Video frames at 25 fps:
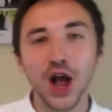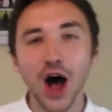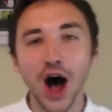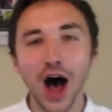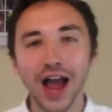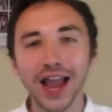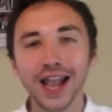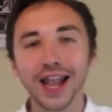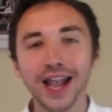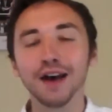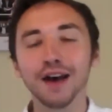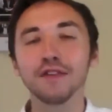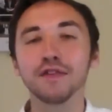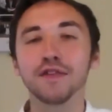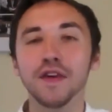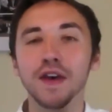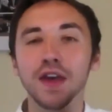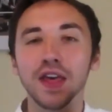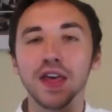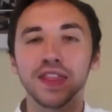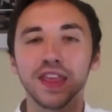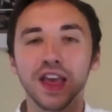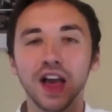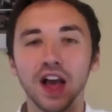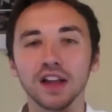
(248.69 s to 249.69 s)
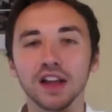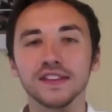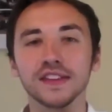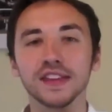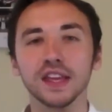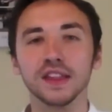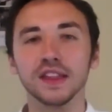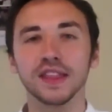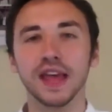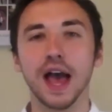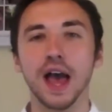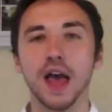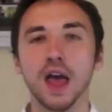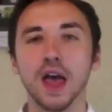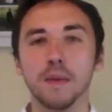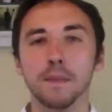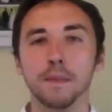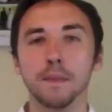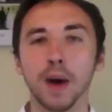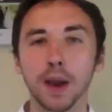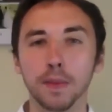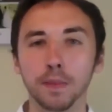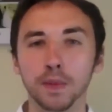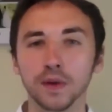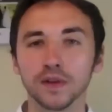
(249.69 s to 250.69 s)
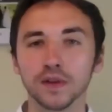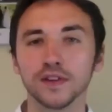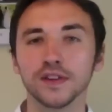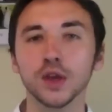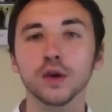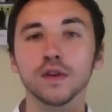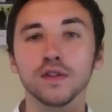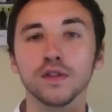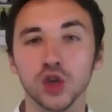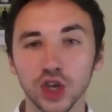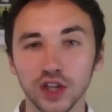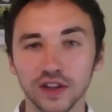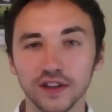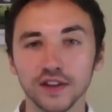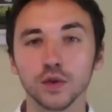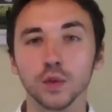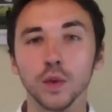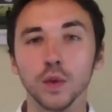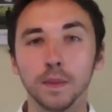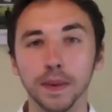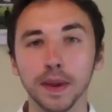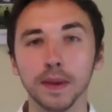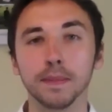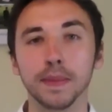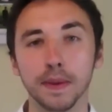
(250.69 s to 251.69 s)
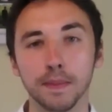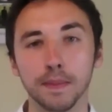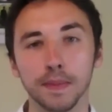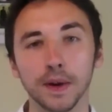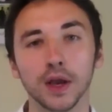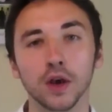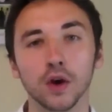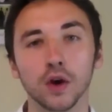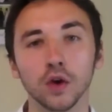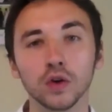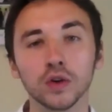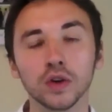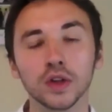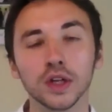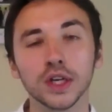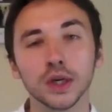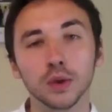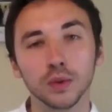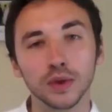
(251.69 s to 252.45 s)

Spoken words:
I love the idea that my pursuit of Jesus would be biblical.